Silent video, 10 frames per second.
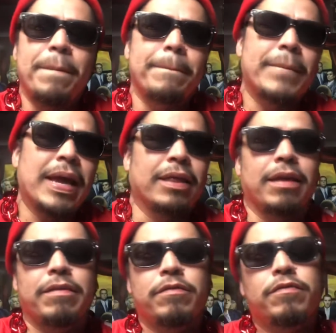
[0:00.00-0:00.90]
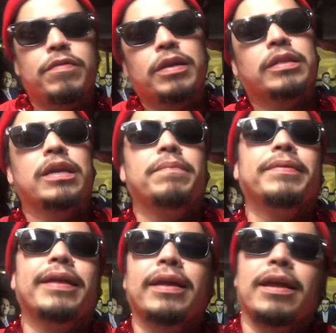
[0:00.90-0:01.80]
Man, they fucked up. And
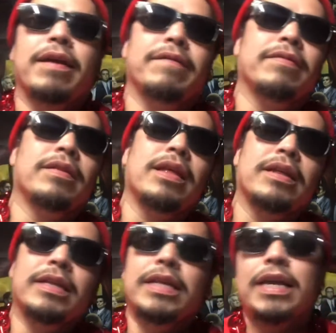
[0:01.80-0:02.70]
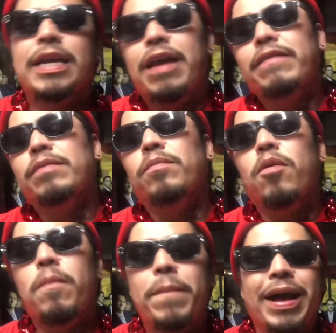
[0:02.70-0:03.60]
they gave the
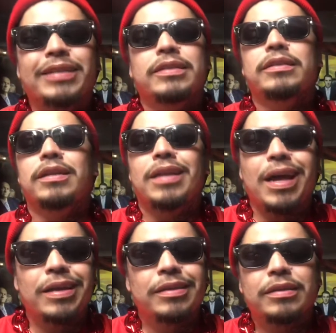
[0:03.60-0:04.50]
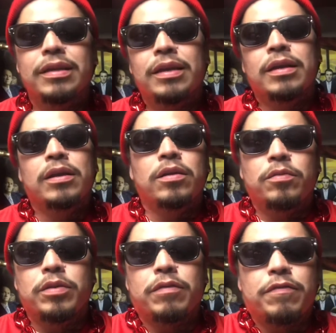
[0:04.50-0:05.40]
ball back to the Niners
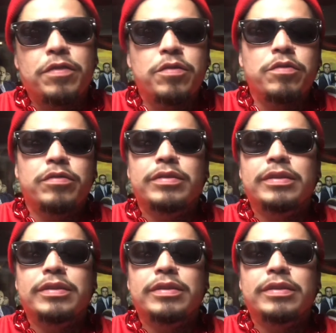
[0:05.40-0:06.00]
with a few